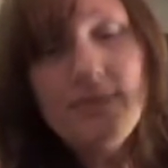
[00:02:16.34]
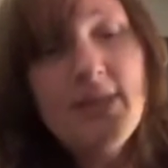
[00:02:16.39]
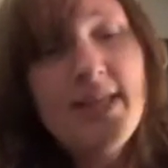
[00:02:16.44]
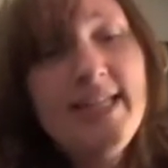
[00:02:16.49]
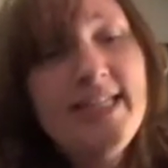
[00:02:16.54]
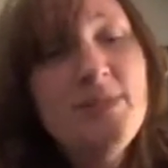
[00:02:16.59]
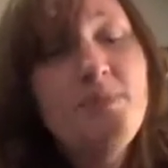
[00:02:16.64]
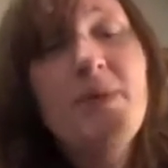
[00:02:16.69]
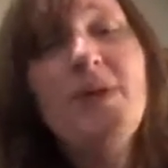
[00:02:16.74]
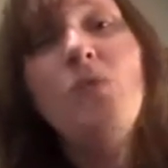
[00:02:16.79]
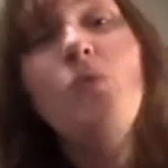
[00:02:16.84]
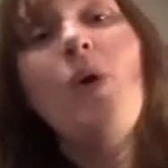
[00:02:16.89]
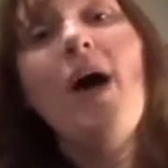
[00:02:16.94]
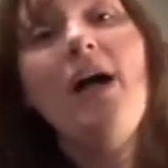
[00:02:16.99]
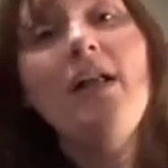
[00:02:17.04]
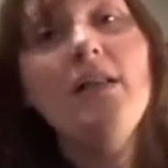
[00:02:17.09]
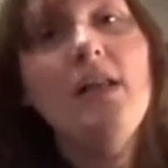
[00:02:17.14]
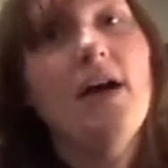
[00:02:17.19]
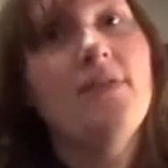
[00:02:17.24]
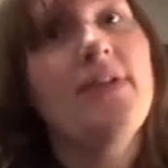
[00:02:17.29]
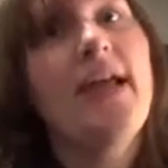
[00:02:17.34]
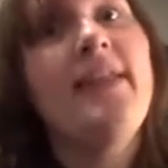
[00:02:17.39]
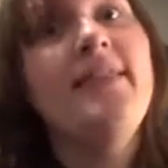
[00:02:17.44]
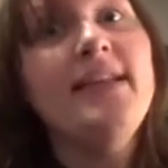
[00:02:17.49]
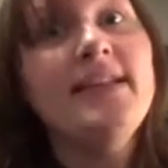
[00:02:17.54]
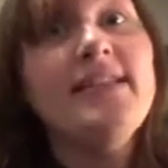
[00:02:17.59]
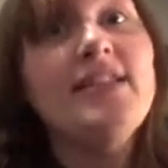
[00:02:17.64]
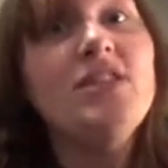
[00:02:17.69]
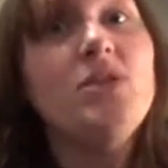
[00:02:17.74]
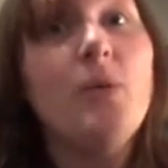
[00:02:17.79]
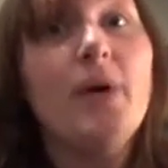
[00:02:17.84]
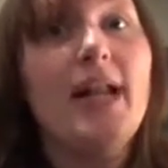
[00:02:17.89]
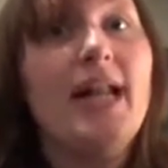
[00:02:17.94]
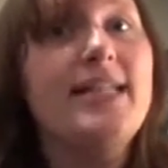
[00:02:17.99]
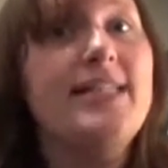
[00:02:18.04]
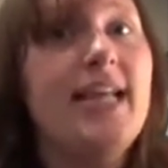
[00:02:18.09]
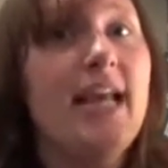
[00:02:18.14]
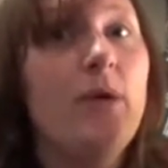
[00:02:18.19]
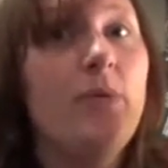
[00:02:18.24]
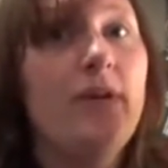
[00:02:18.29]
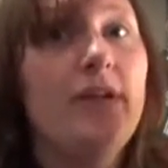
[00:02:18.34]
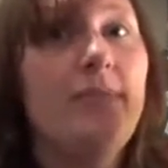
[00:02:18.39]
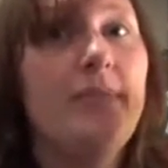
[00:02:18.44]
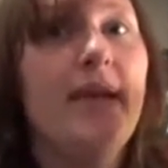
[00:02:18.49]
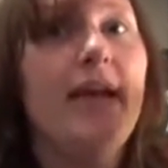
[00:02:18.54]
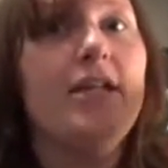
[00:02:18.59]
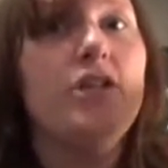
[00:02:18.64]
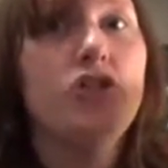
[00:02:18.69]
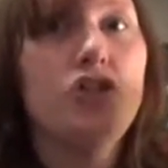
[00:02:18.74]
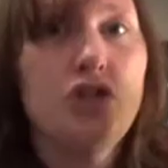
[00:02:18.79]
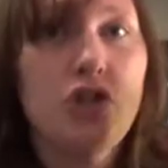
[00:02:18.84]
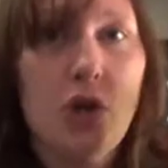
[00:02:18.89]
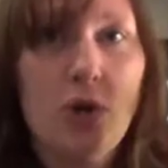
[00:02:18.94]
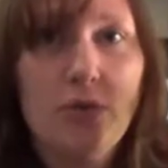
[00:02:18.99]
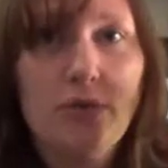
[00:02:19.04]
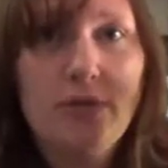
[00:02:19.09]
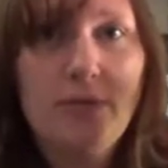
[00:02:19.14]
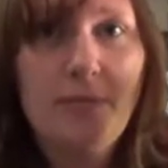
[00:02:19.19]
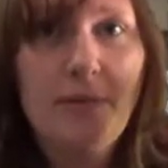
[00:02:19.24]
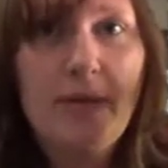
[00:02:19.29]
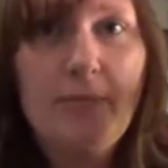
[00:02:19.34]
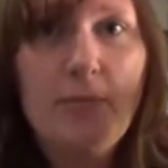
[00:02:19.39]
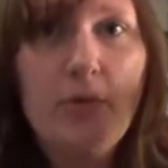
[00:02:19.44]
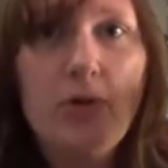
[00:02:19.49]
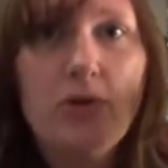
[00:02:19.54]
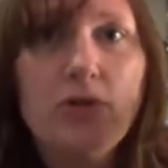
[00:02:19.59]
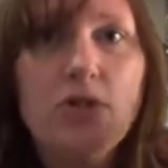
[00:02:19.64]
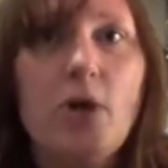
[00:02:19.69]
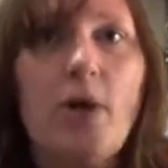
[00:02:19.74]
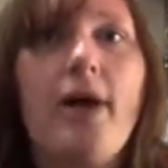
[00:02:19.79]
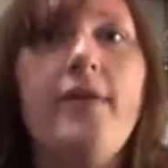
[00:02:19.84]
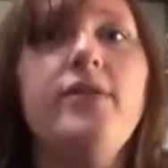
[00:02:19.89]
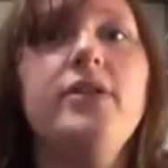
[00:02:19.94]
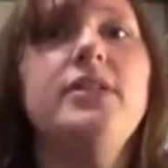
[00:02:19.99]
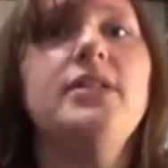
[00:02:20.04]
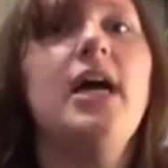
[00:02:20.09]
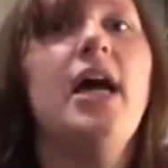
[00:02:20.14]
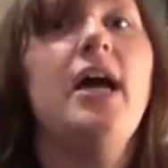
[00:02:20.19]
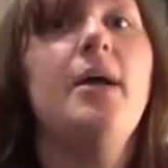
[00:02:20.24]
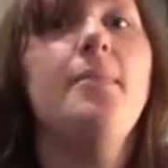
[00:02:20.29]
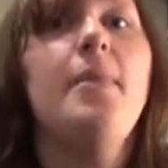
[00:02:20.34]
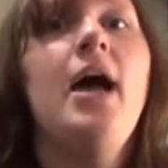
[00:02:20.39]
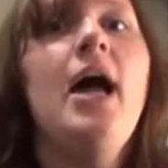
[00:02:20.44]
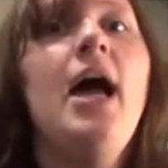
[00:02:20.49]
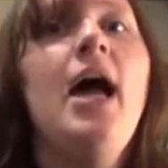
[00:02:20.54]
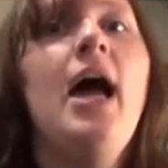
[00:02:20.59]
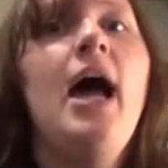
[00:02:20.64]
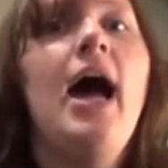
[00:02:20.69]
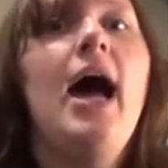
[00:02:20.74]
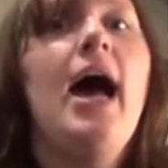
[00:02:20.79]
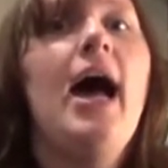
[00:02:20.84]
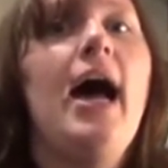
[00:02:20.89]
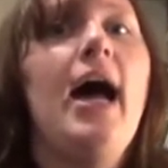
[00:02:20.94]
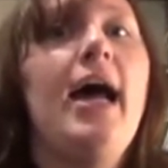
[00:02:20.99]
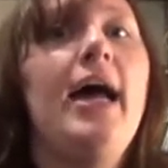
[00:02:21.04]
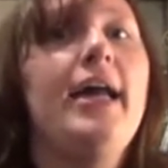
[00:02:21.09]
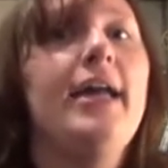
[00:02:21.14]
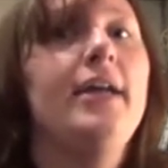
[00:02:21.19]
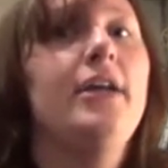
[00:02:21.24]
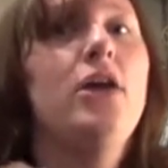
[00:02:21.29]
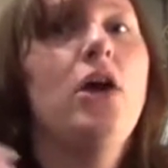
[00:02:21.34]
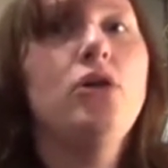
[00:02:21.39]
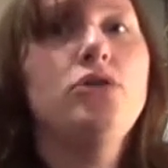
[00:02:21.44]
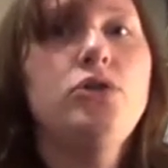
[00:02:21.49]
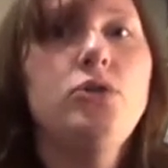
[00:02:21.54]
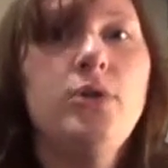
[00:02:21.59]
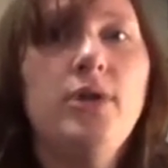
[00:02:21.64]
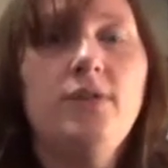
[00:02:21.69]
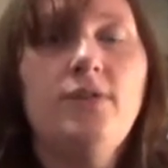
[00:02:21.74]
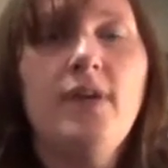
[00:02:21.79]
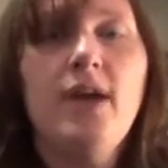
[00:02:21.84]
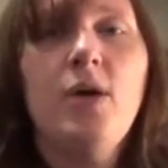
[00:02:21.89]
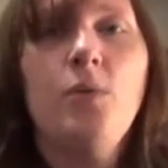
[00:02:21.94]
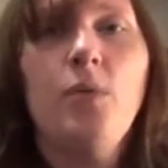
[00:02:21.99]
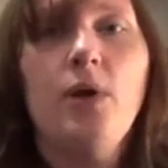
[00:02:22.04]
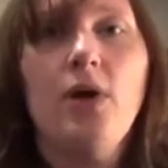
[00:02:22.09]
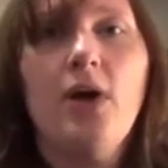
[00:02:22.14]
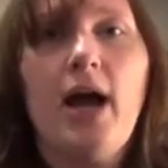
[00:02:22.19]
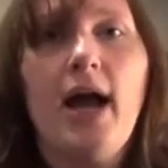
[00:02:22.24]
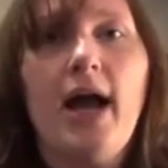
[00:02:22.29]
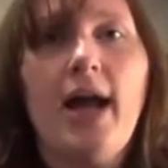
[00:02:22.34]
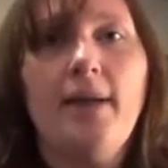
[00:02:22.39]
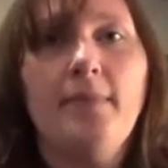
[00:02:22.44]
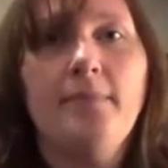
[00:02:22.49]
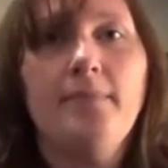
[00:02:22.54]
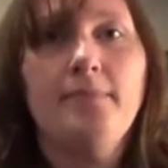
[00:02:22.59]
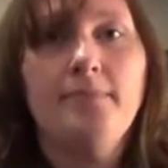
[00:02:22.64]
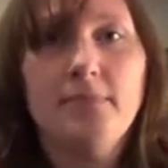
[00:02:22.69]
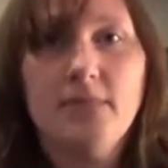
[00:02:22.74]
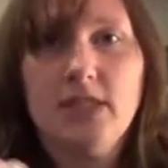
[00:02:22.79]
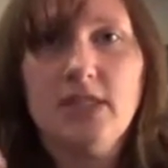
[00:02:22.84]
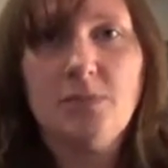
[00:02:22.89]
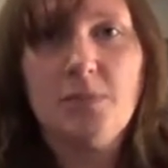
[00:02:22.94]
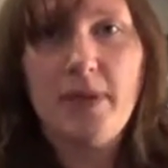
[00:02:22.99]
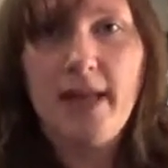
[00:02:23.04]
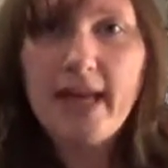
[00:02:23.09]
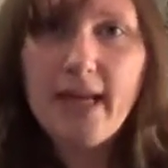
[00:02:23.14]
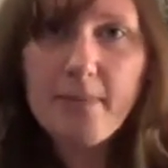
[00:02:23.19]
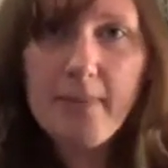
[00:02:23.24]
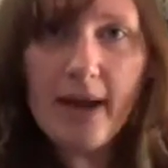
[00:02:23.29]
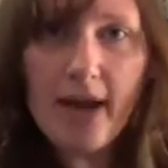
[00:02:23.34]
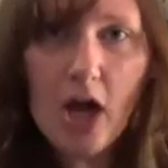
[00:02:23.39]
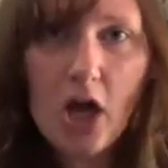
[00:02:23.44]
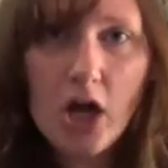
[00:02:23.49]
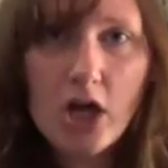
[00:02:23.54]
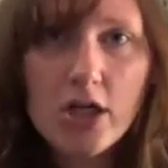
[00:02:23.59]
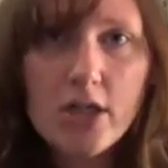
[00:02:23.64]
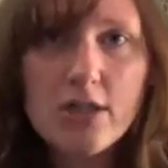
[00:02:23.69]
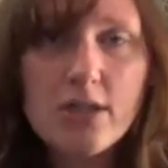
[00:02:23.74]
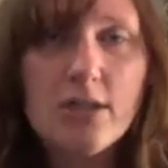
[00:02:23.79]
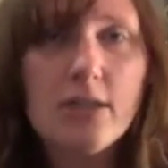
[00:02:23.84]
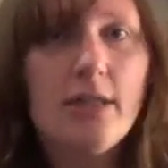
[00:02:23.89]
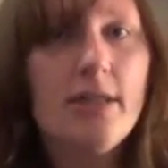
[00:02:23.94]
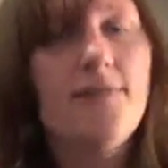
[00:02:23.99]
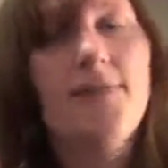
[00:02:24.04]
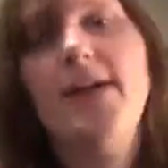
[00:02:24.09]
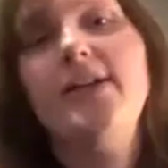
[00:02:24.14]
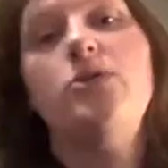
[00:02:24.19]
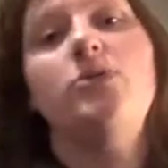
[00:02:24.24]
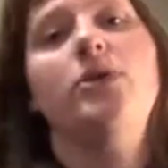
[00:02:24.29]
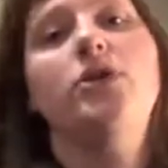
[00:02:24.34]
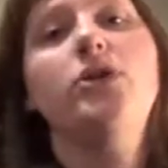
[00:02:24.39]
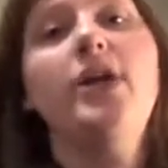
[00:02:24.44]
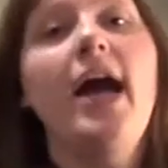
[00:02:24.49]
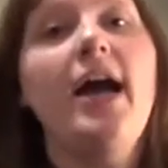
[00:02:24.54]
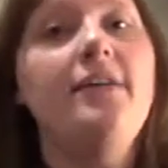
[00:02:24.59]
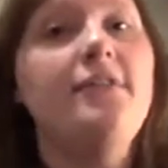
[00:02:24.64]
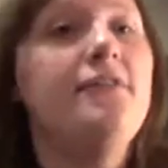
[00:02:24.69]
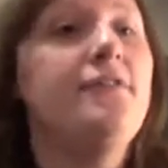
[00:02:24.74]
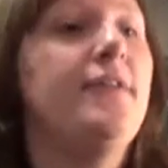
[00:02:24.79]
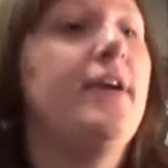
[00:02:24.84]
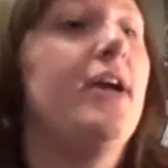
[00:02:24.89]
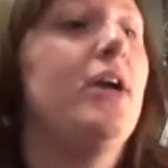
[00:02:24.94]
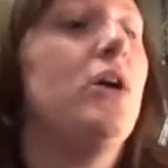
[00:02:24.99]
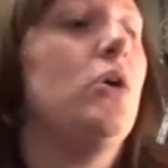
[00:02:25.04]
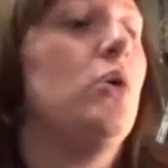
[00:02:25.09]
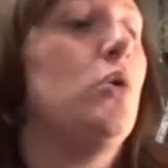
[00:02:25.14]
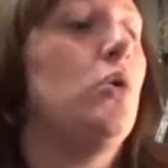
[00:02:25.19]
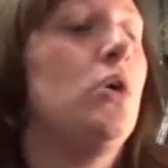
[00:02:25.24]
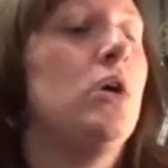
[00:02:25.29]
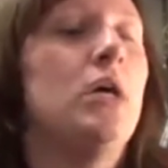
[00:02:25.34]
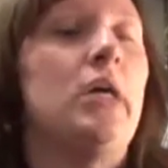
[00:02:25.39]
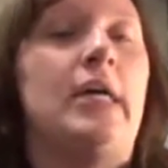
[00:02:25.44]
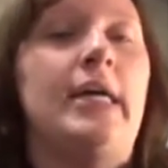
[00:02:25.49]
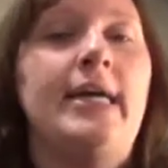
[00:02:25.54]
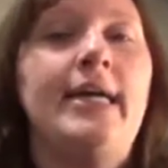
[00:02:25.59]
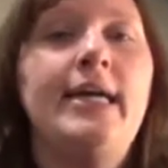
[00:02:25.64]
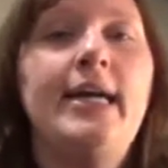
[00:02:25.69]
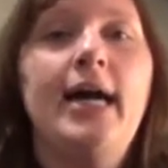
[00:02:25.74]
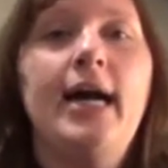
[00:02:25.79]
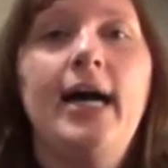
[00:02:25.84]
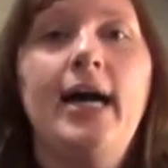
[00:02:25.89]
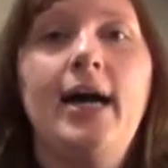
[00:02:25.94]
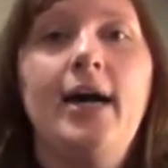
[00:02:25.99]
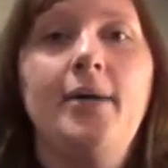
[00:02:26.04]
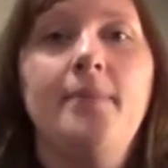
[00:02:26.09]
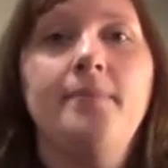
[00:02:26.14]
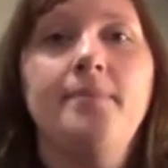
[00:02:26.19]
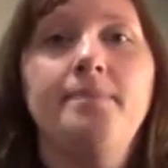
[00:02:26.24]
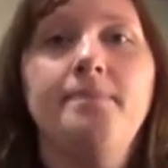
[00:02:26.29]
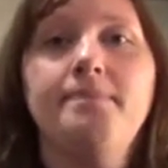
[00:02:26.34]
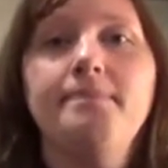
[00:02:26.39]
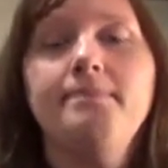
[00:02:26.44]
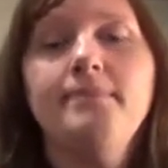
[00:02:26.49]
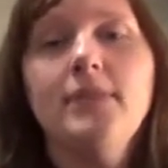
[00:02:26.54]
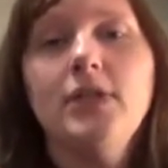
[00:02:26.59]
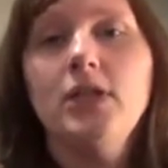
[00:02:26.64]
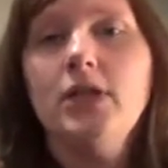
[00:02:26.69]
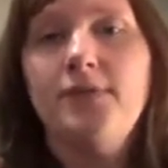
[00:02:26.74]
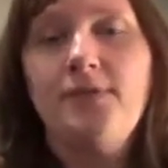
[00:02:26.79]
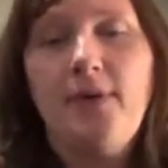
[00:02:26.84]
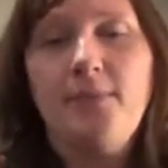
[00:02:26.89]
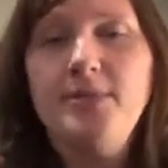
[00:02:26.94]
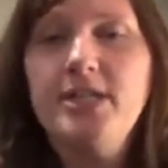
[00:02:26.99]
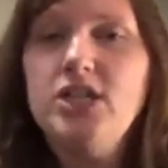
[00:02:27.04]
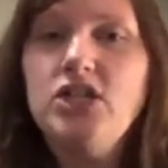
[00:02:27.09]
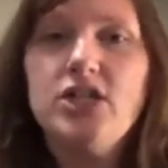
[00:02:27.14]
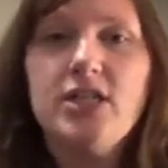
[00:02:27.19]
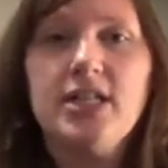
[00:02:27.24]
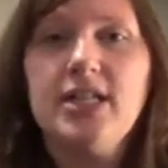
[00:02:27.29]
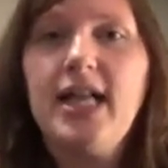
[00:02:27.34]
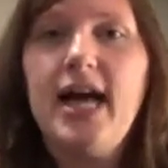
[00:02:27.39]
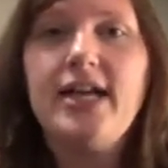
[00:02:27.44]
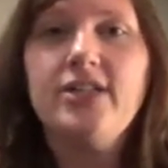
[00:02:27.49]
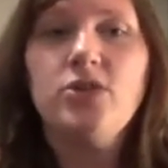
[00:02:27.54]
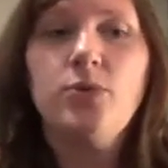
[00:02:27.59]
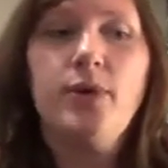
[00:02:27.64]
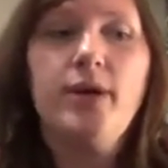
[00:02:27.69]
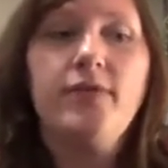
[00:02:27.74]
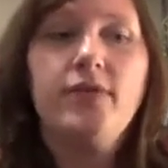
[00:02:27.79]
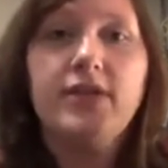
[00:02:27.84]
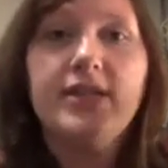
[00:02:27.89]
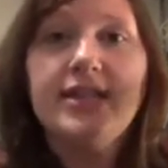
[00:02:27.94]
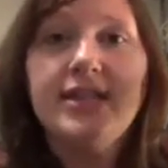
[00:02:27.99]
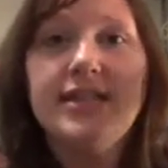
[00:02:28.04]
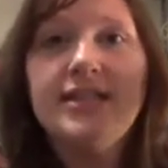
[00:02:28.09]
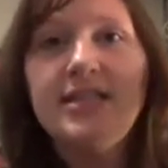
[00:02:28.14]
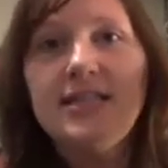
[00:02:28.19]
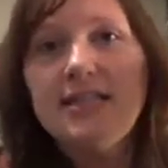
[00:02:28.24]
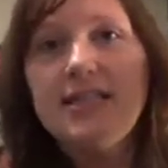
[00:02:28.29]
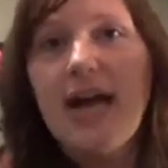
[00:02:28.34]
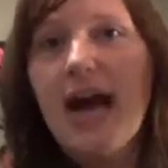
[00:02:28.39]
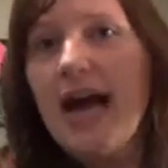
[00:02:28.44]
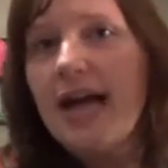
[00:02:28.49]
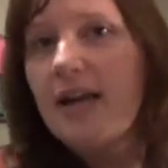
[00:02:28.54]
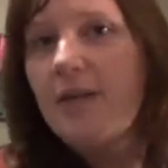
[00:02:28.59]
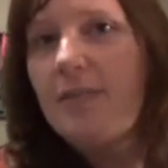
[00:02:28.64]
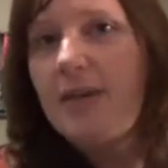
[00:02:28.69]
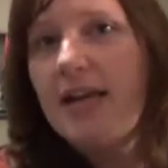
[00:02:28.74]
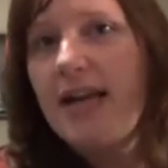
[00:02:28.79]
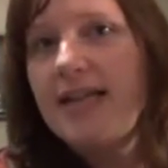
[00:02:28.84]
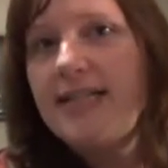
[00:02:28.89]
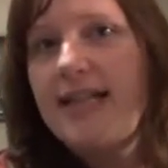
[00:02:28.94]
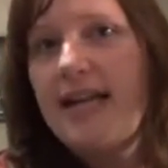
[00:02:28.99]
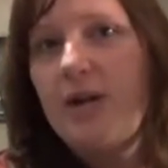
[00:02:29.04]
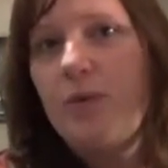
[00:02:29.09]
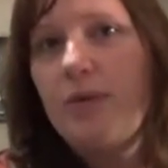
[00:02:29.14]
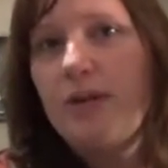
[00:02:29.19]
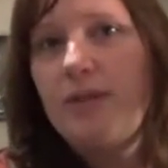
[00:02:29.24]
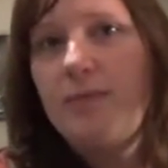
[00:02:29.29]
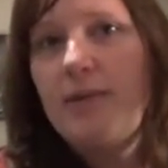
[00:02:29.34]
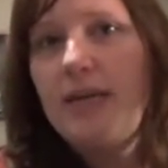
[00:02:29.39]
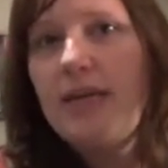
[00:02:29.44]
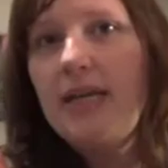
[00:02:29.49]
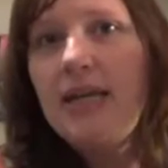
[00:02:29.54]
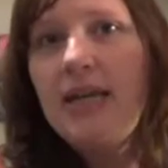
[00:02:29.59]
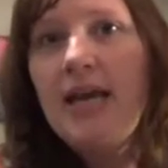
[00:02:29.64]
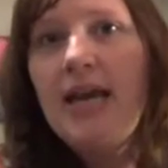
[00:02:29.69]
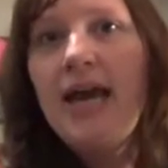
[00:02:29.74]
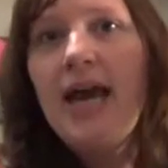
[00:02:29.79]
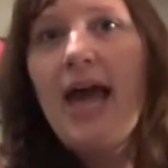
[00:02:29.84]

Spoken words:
It's been well loved. And this is the one I take with me and show to people. So every time I go to an event where I'm displaying my art, if I do a craft fair or if I'm teaching a class or whatever, this is the item that I take with me.